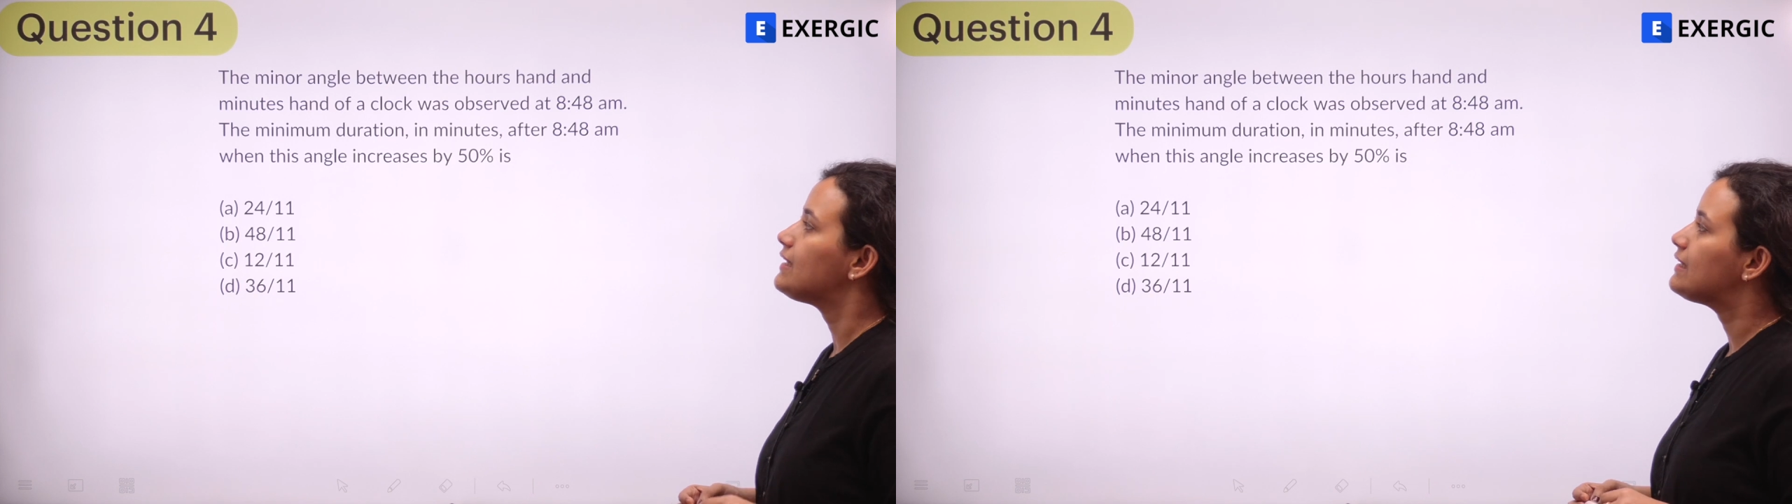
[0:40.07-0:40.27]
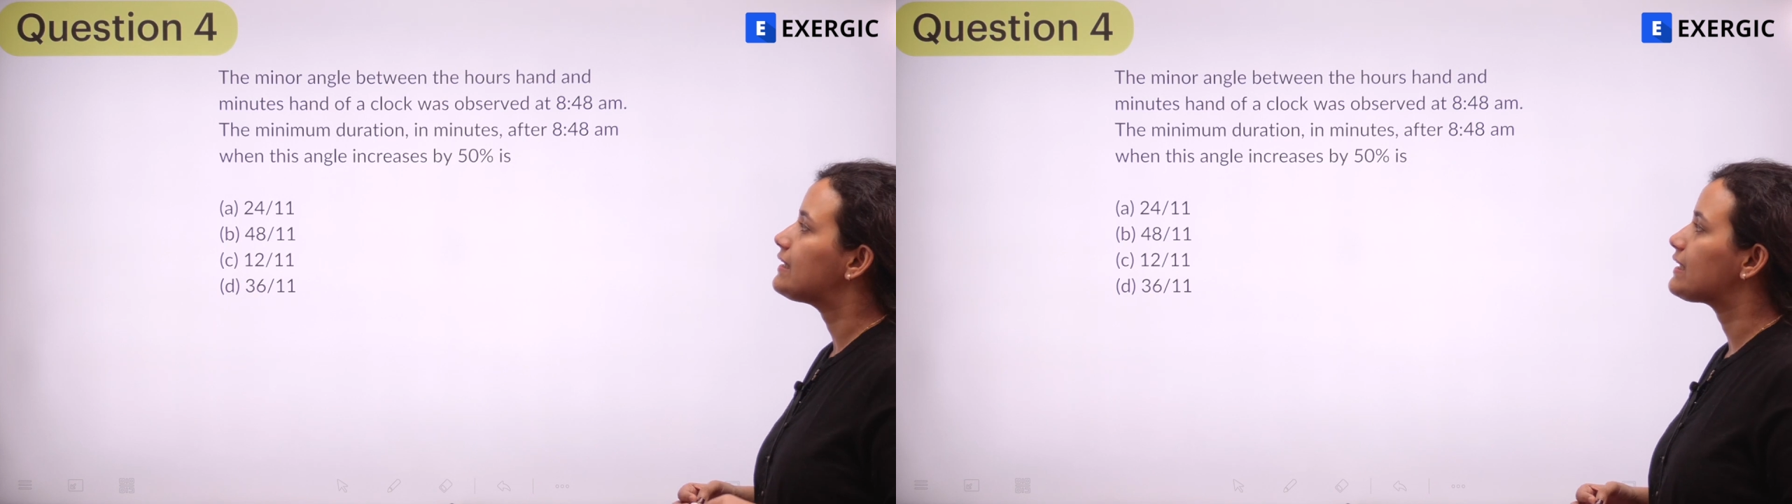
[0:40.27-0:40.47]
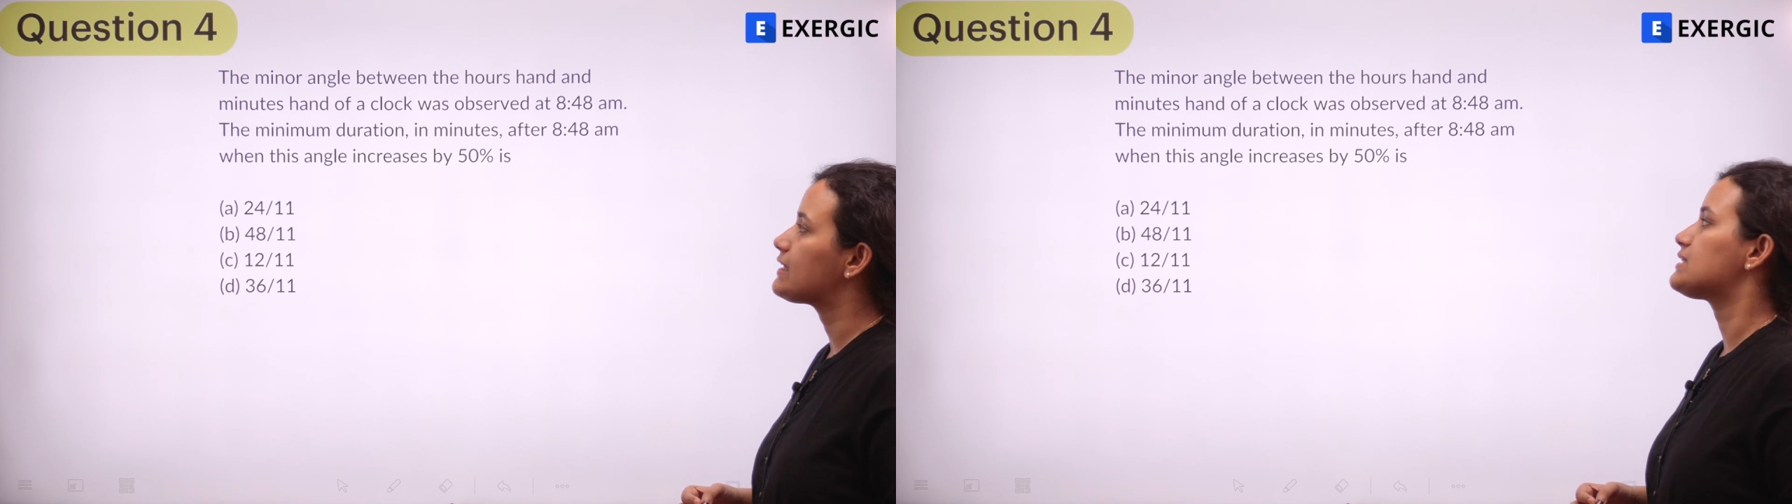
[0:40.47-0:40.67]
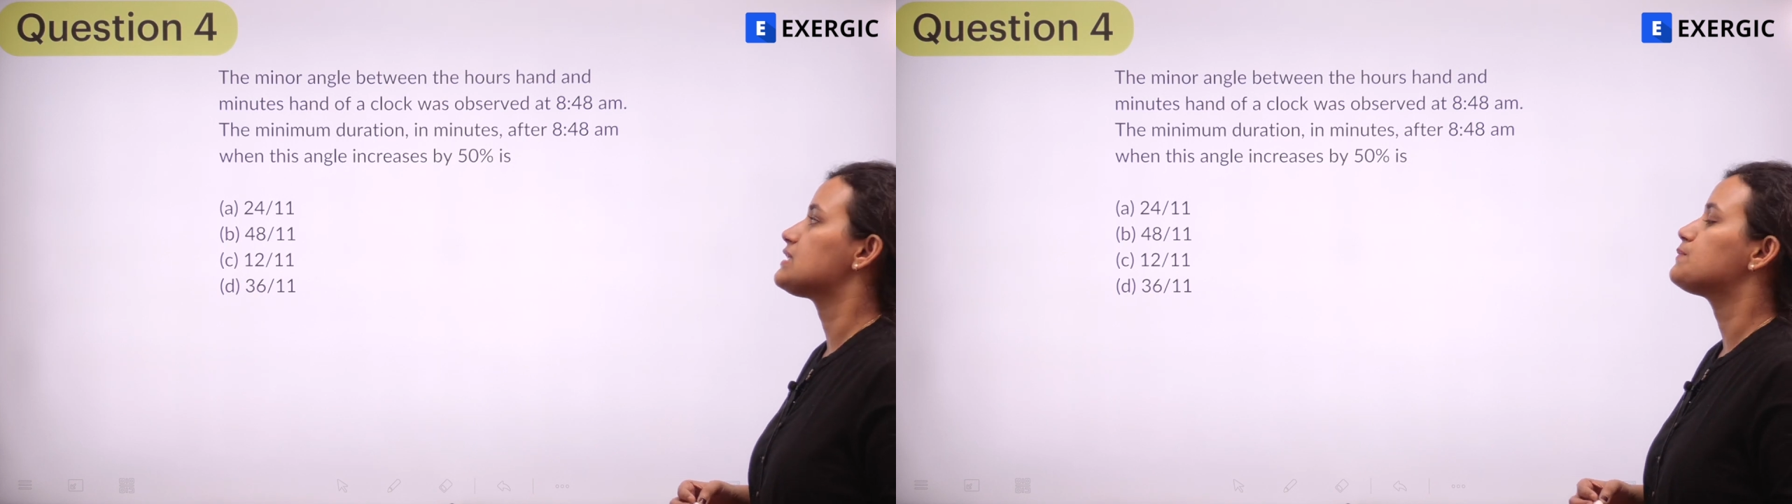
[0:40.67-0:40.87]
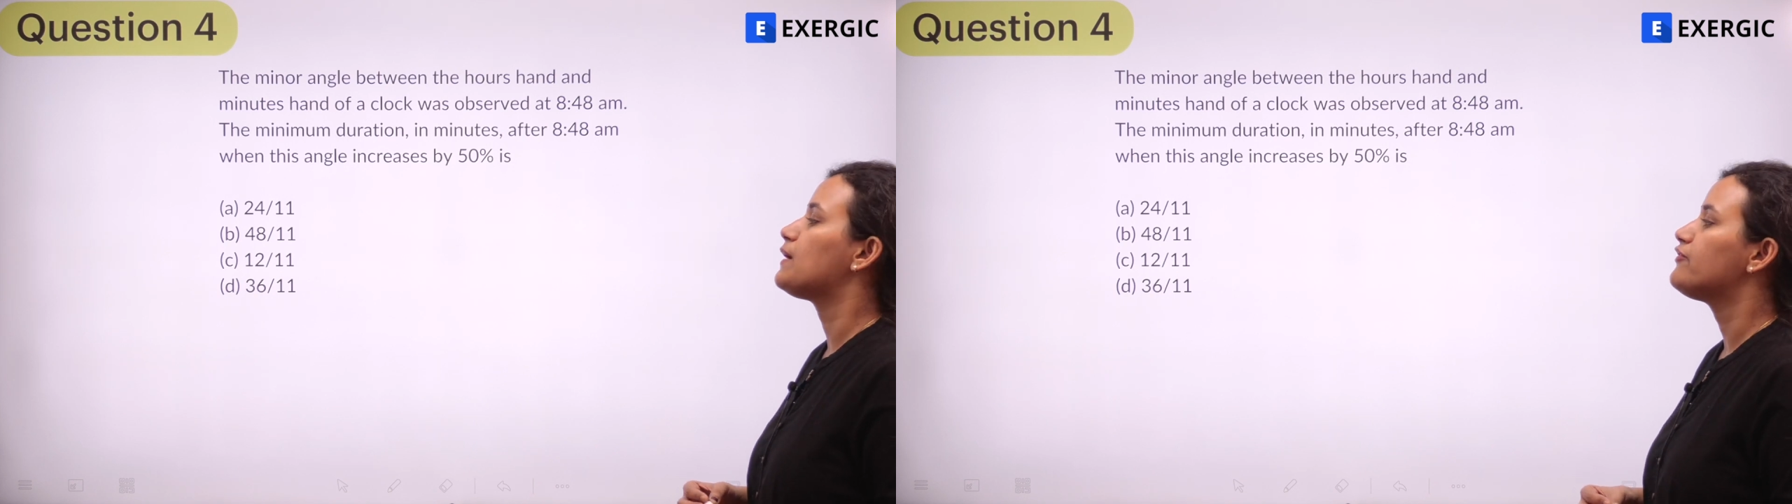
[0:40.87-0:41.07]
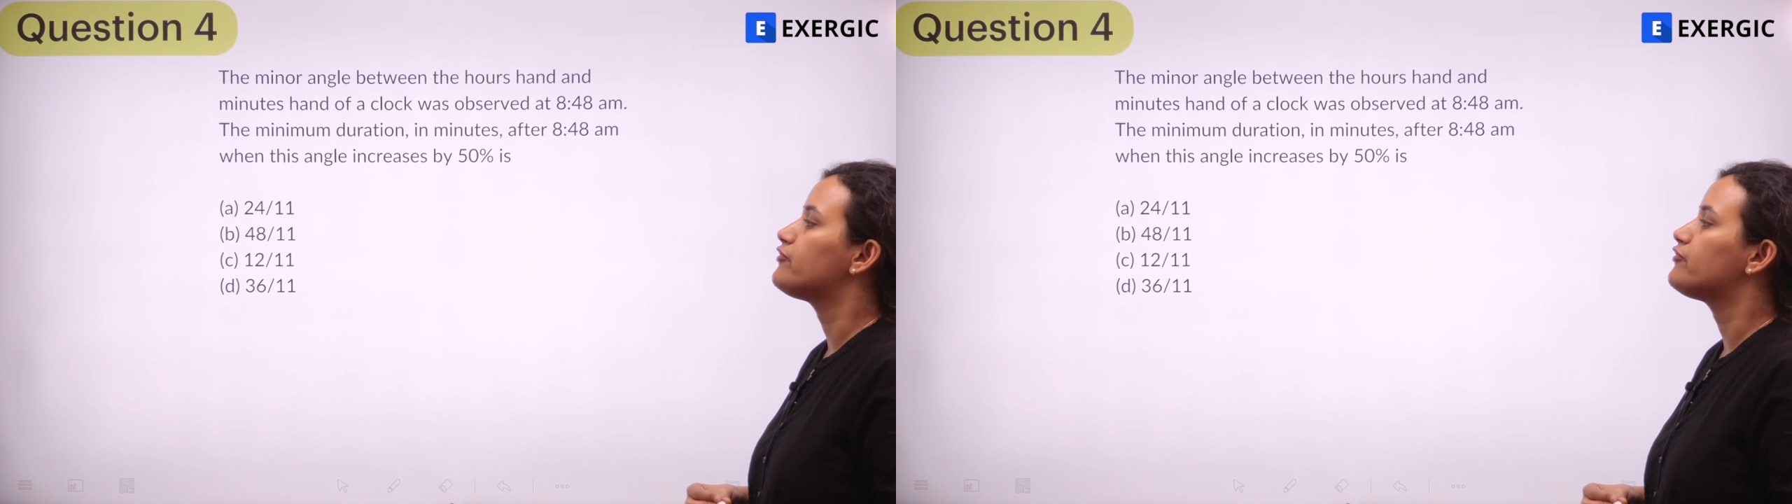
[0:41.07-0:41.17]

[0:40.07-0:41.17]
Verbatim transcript: increases by